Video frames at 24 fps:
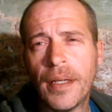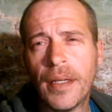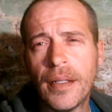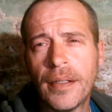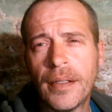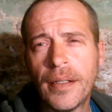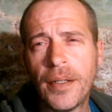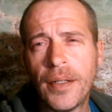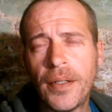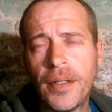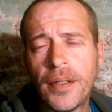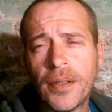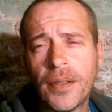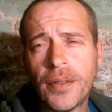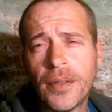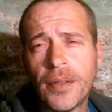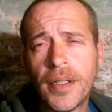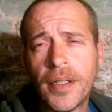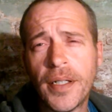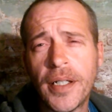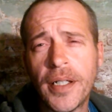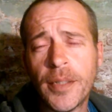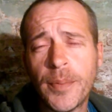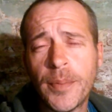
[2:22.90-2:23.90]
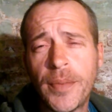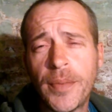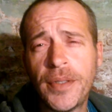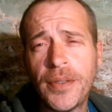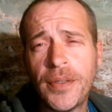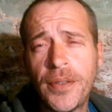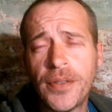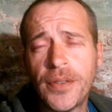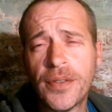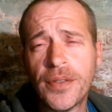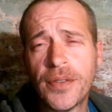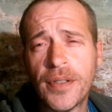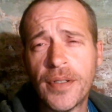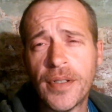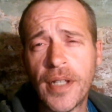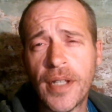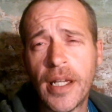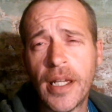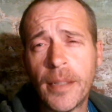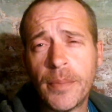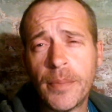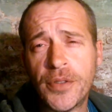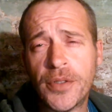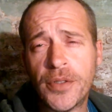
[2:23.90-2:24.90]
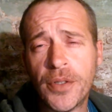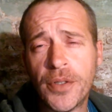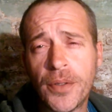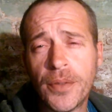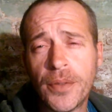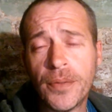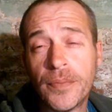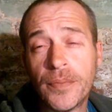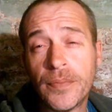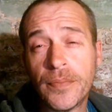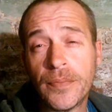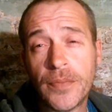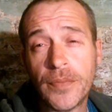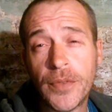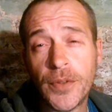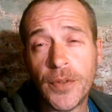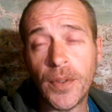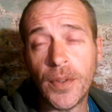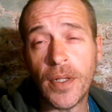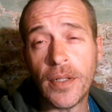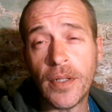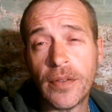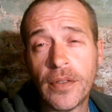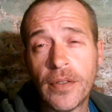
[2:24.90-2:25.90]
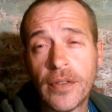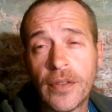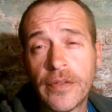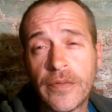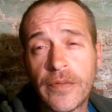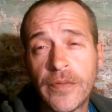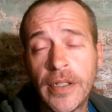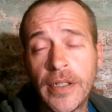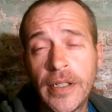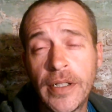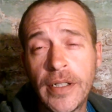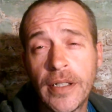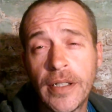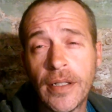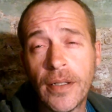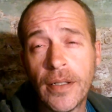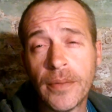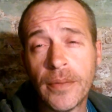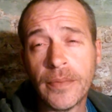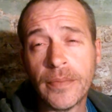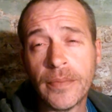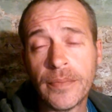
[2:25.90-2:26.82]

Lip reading: Now you're going to hear me use the name Joel throughout this video,